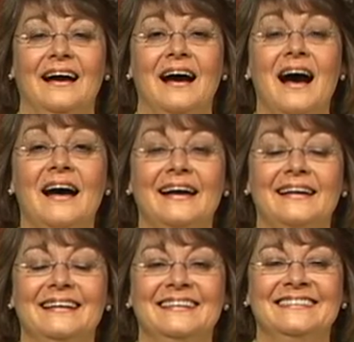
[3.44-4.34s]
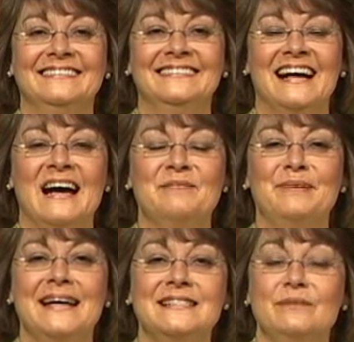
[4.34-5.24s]
Hi, I'm
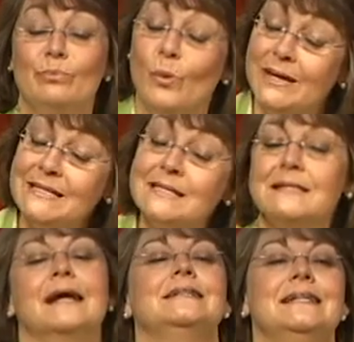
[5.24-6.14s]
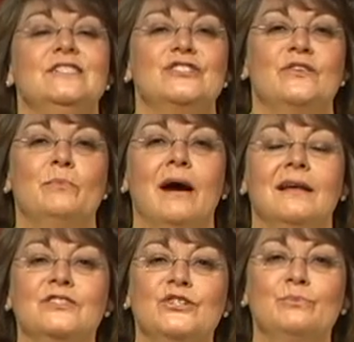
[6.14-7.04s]
Patsy Boyce. I teach in the
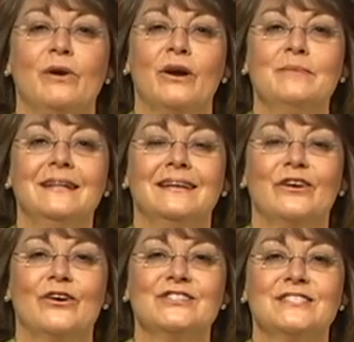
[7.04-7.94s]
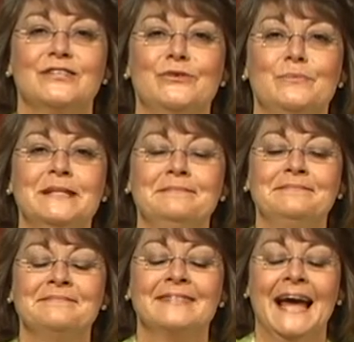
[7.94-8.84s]
biology department at Carson-Newman,
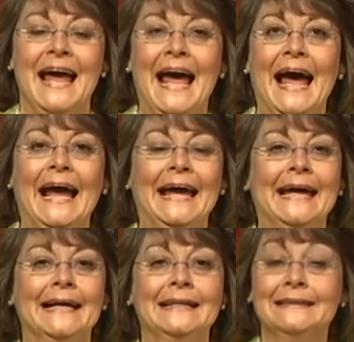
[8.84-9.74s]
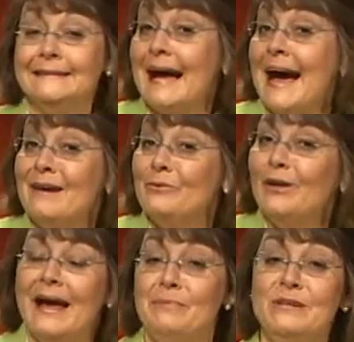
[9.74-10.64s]
and I'm
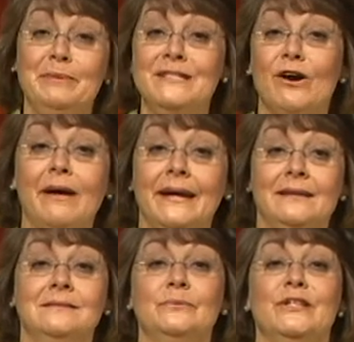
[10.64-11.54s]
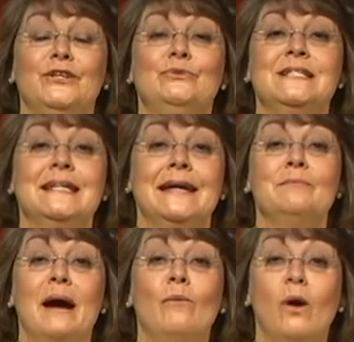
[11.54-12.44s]
real happy to be talking with you today
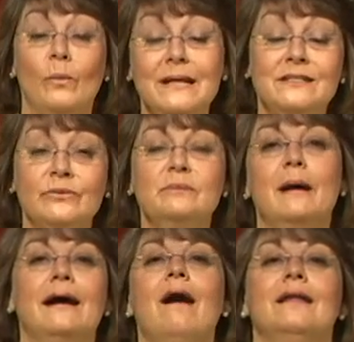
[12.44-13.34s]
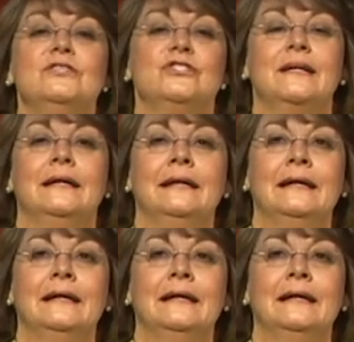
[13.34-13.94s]
about what we do in biology.